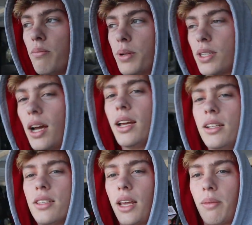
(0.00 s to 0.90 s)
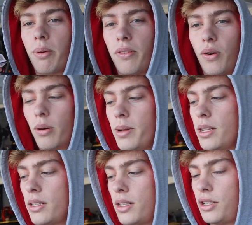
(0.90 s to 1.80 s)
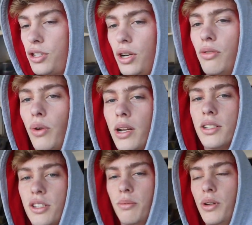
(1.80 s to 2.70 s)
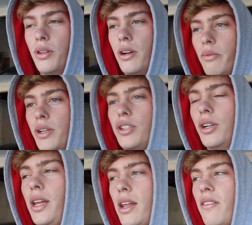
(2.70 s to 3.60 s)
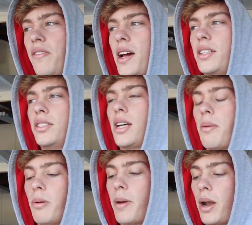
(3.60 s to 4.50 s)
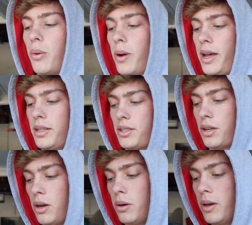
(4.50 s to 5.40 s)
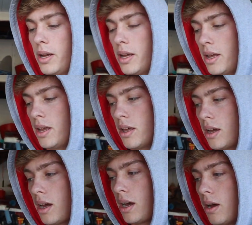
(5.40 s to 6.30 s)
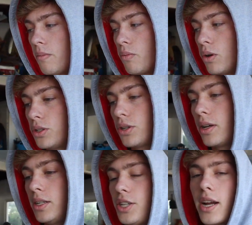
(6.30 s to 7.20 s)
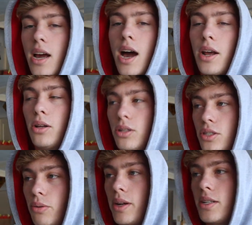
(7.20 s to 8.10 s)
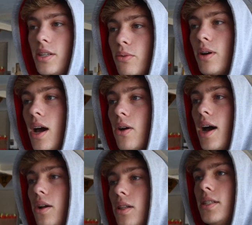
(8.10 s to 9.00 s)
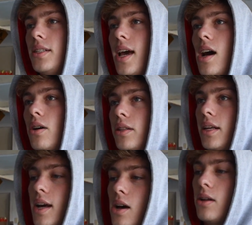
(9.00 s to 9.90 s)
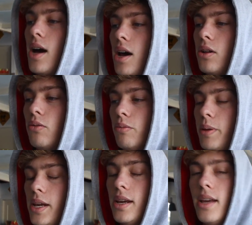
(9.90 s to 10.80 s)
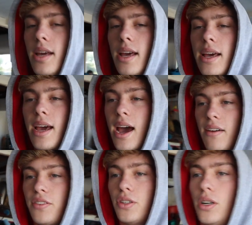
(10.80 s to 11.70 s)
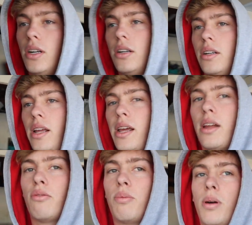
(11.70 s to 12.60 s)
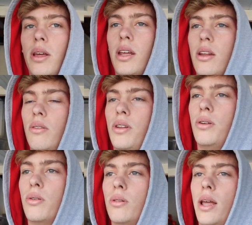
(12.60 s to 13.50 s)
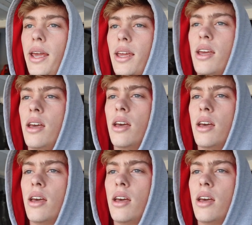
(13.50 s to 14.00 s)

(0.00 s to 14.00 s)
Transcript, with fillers: besides like performance, it should run smoother and we should get a faster time no matter what. So um, we're also going to check idle, so we're going to see what, how idle is now and then how idle will be after. And we're probably going to do like